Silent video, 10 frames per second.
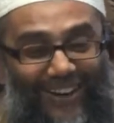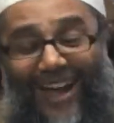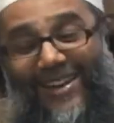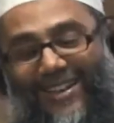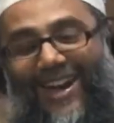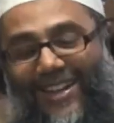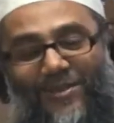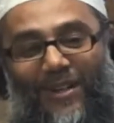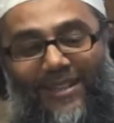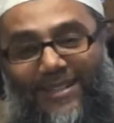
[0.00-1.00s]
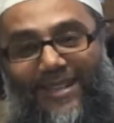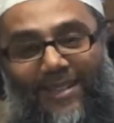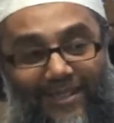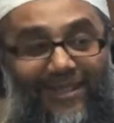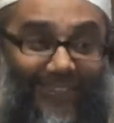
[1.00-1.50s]
You wanted to say
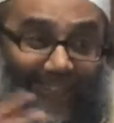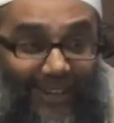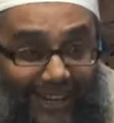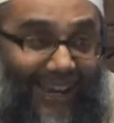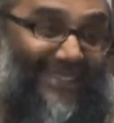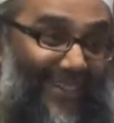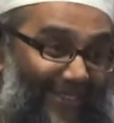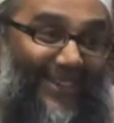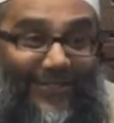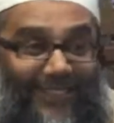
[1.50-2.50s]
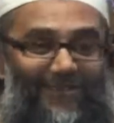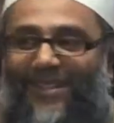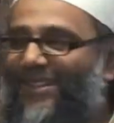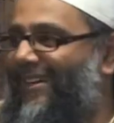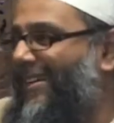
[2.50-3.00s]
that you're not really allowed to have a
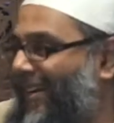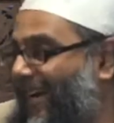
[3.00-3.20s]
girlfriend.